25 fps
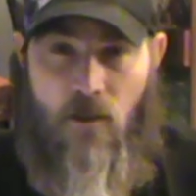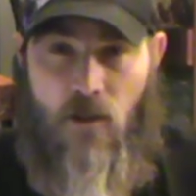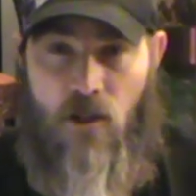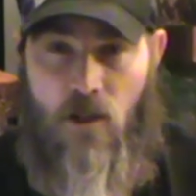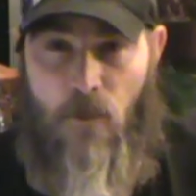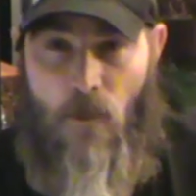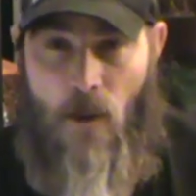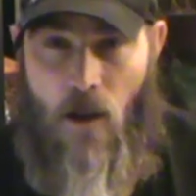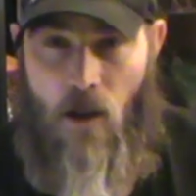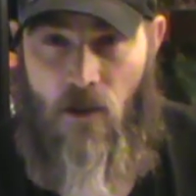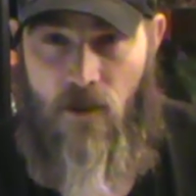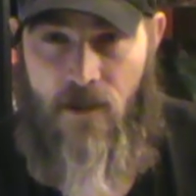
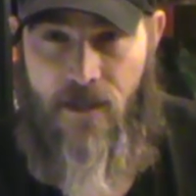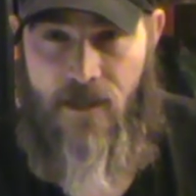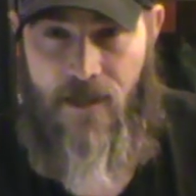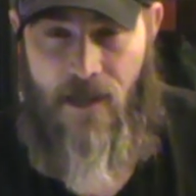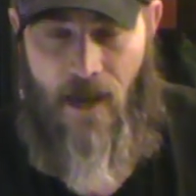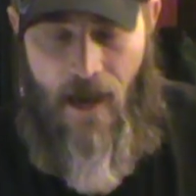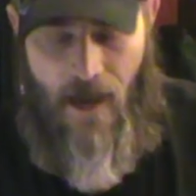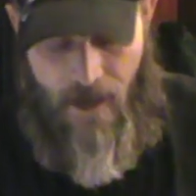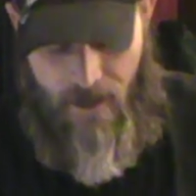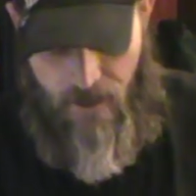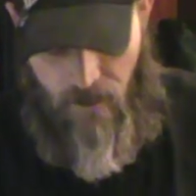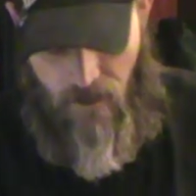small
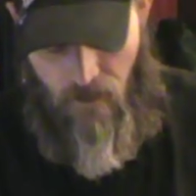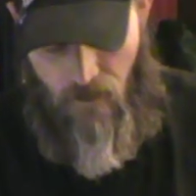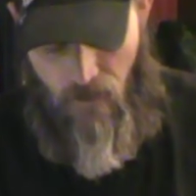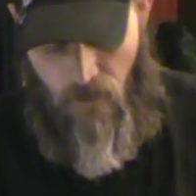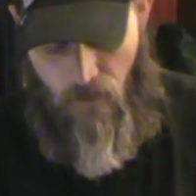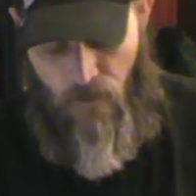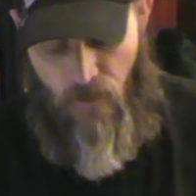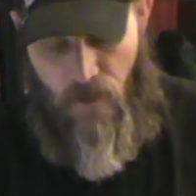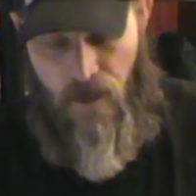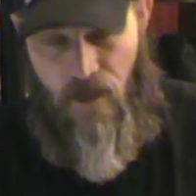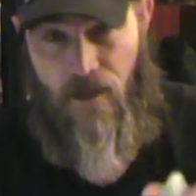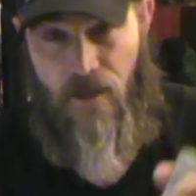stack
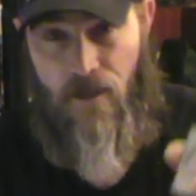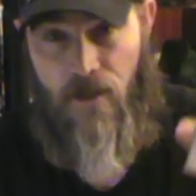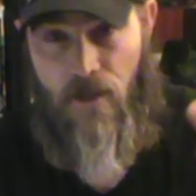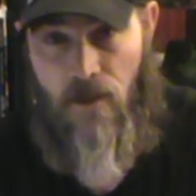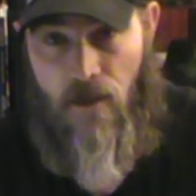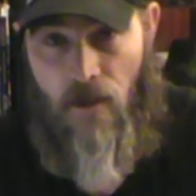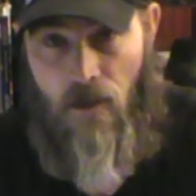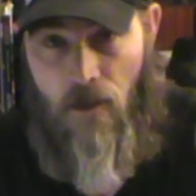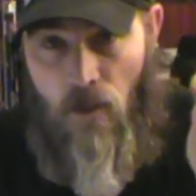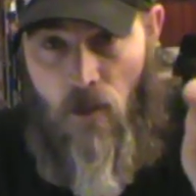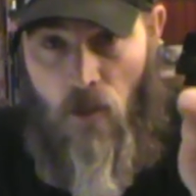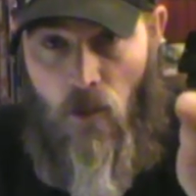of
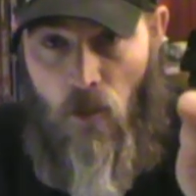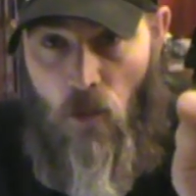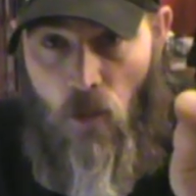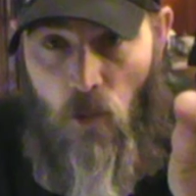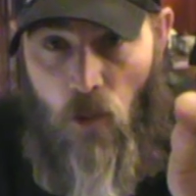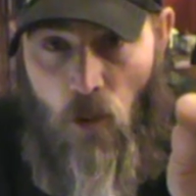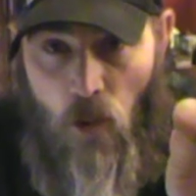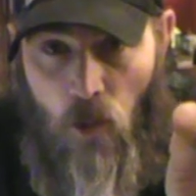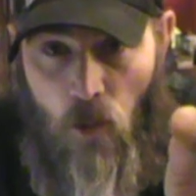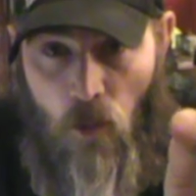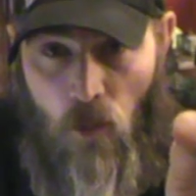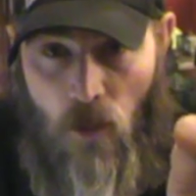these
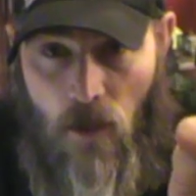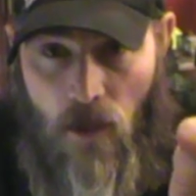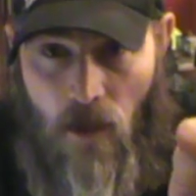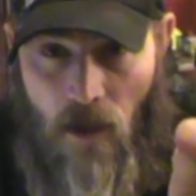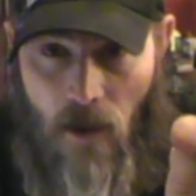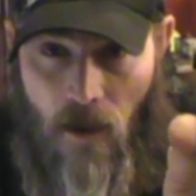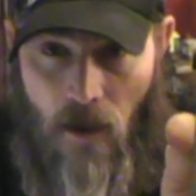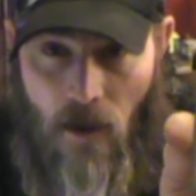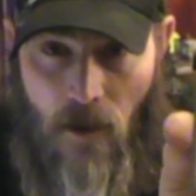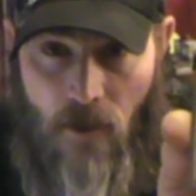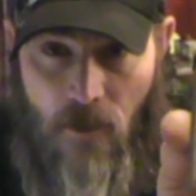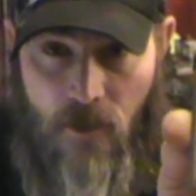loot
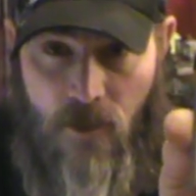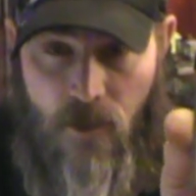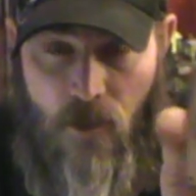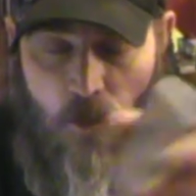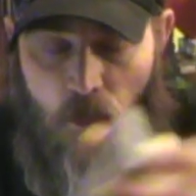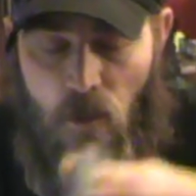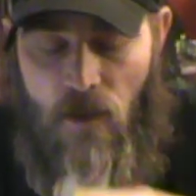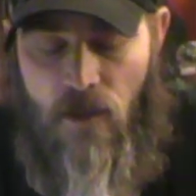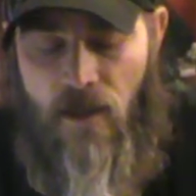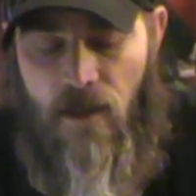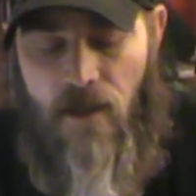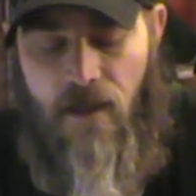cards
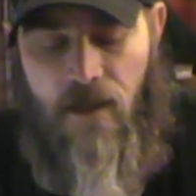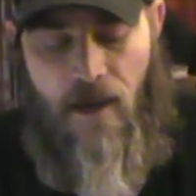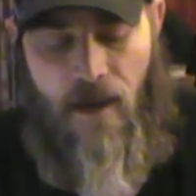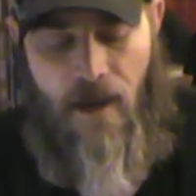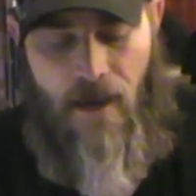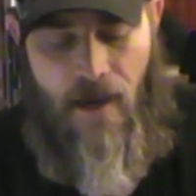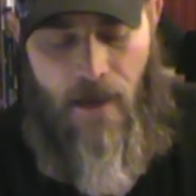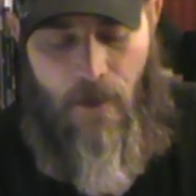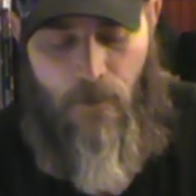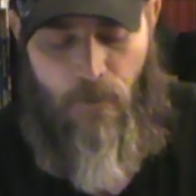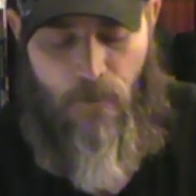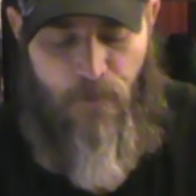with the
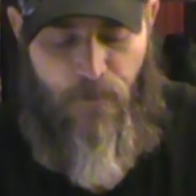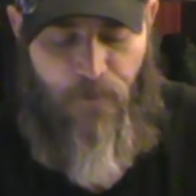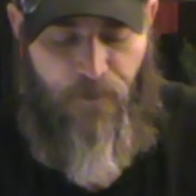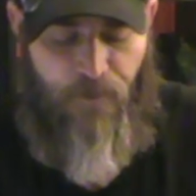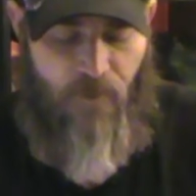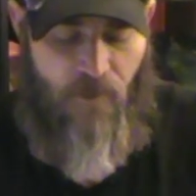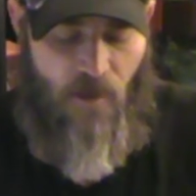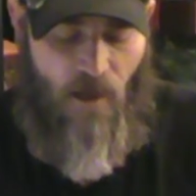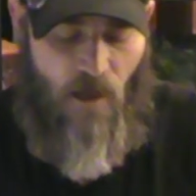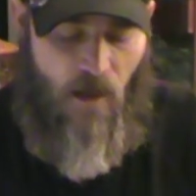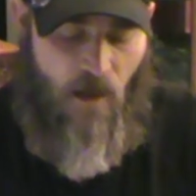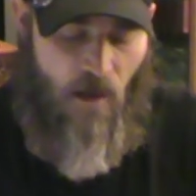game.
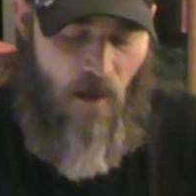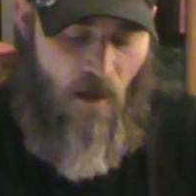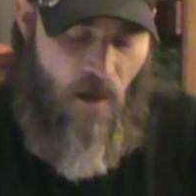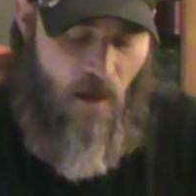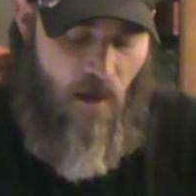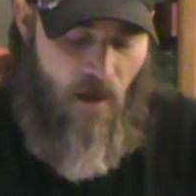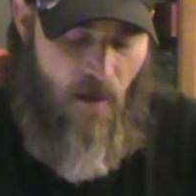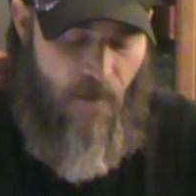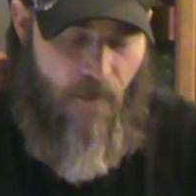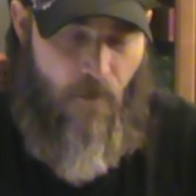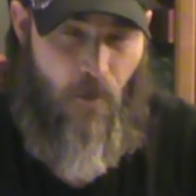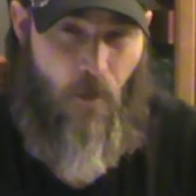
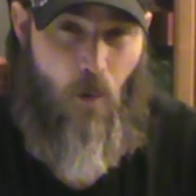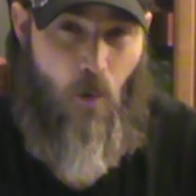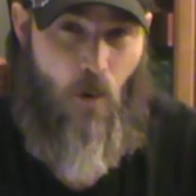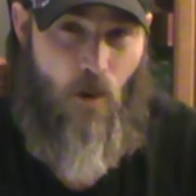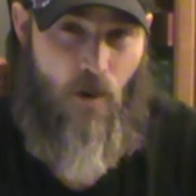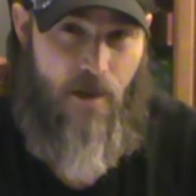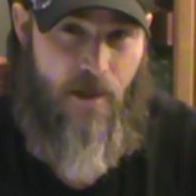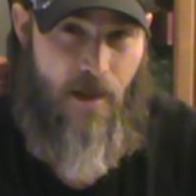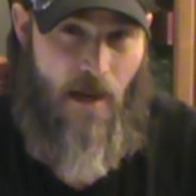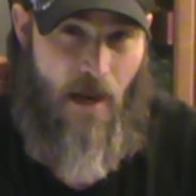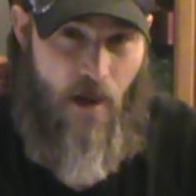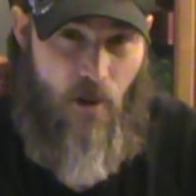And of
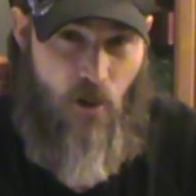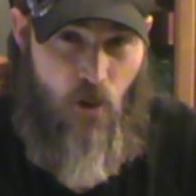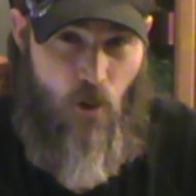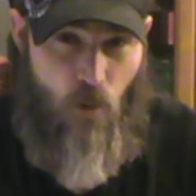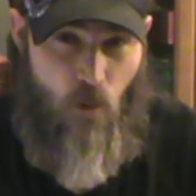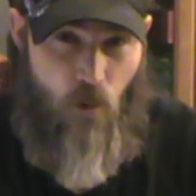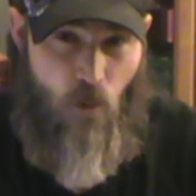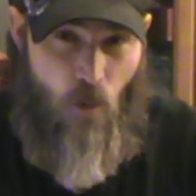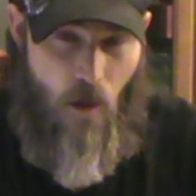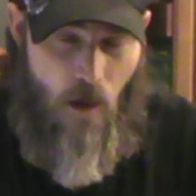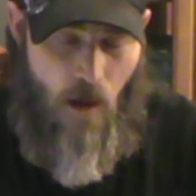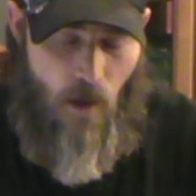course, as you
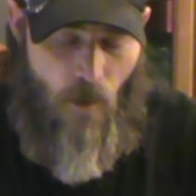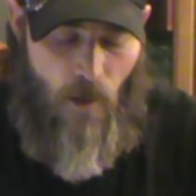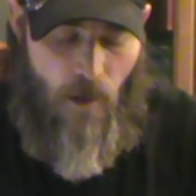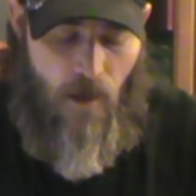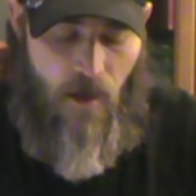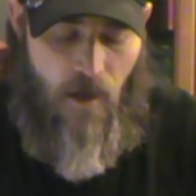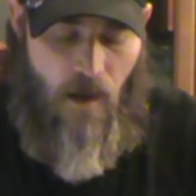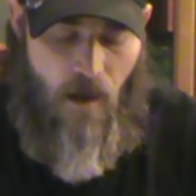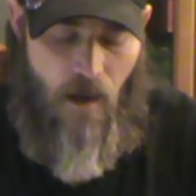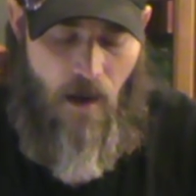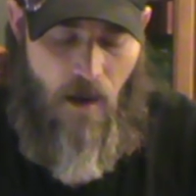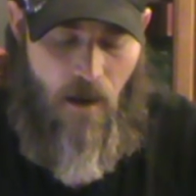draw the
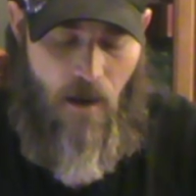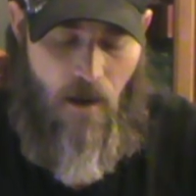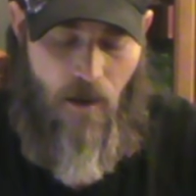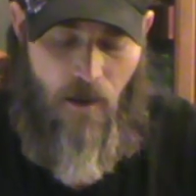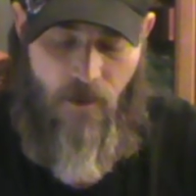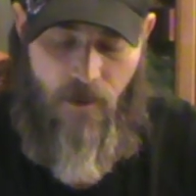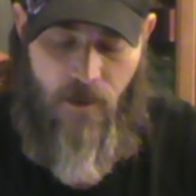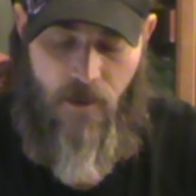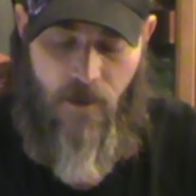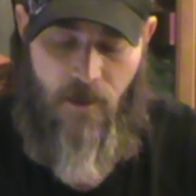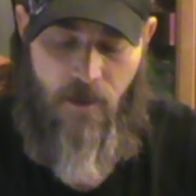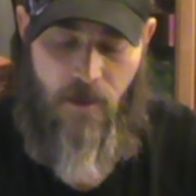
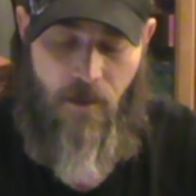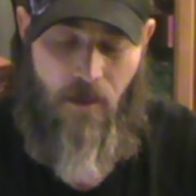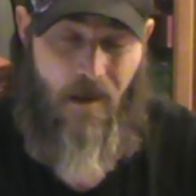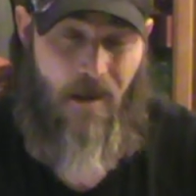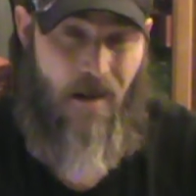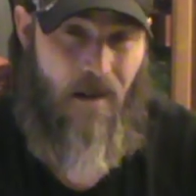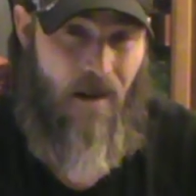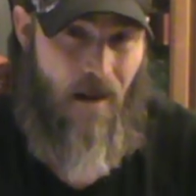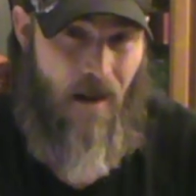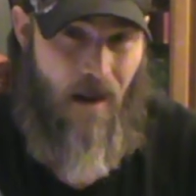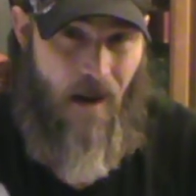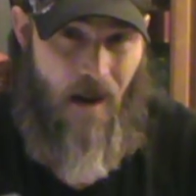cards,
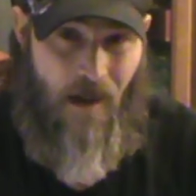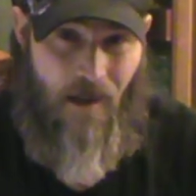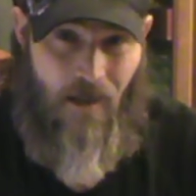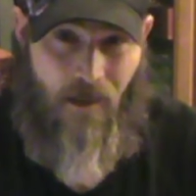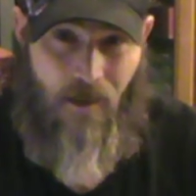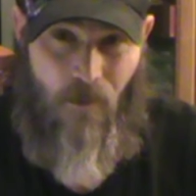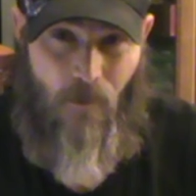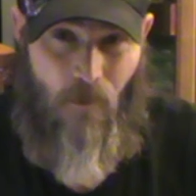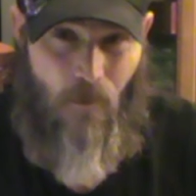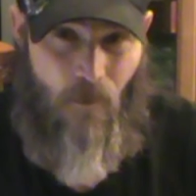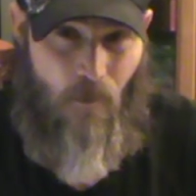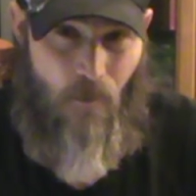um,
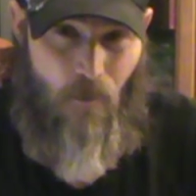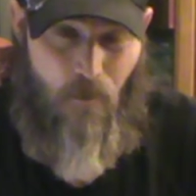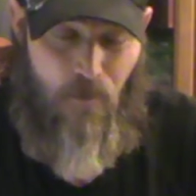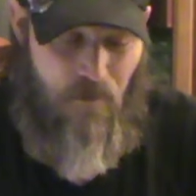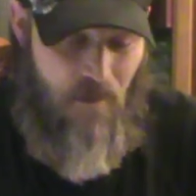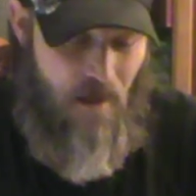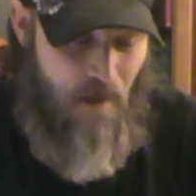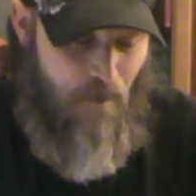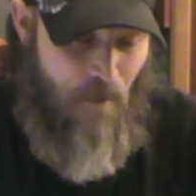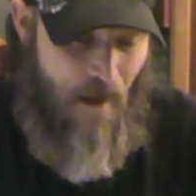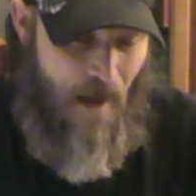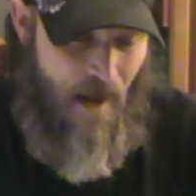
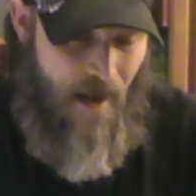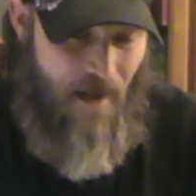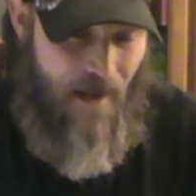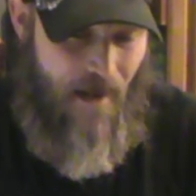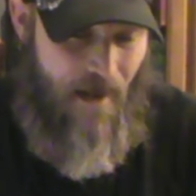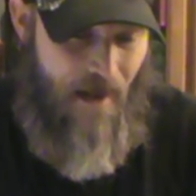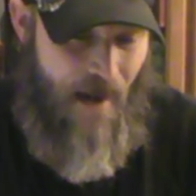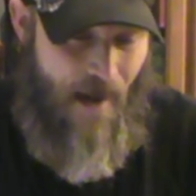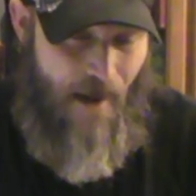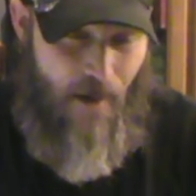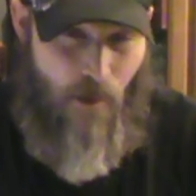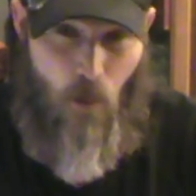
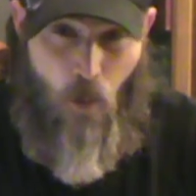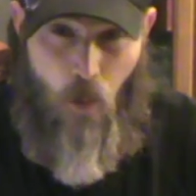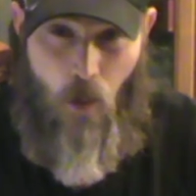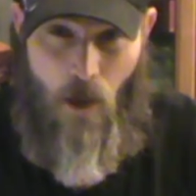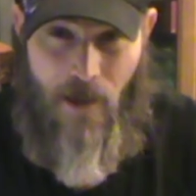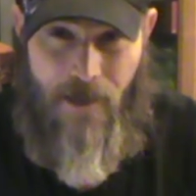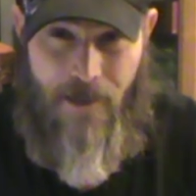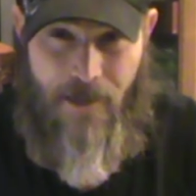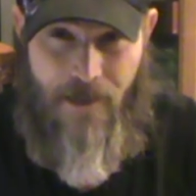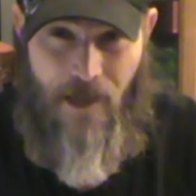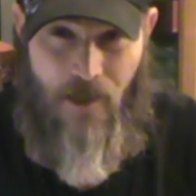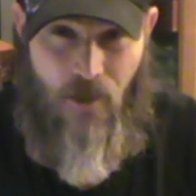depending on
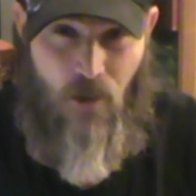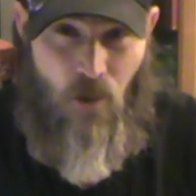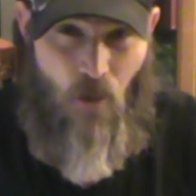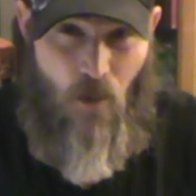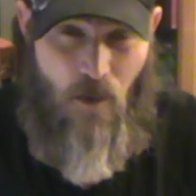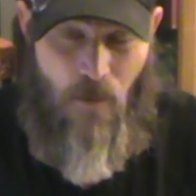quests that you